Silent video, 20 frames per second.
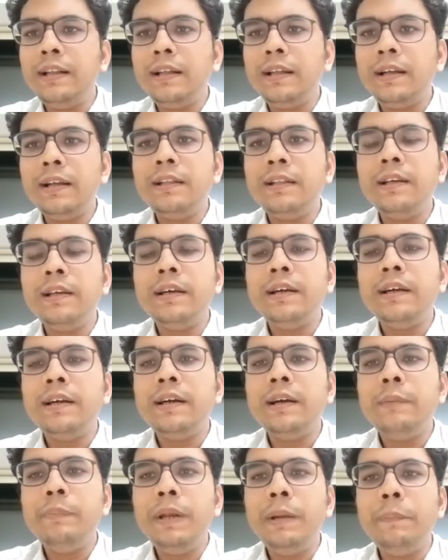
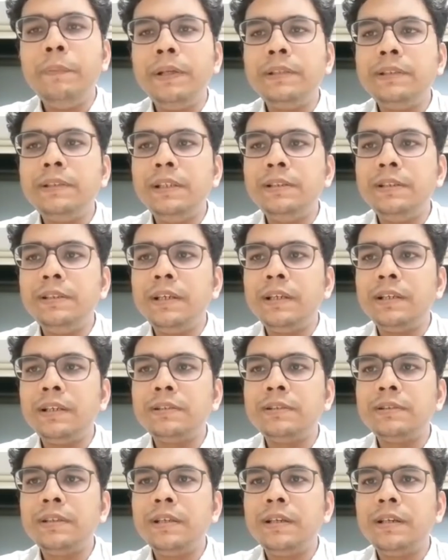the epileptic
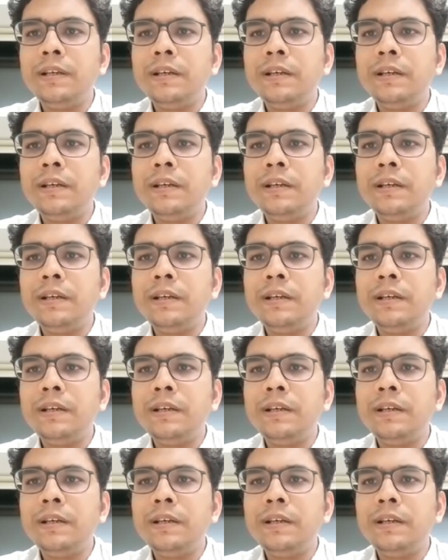seizures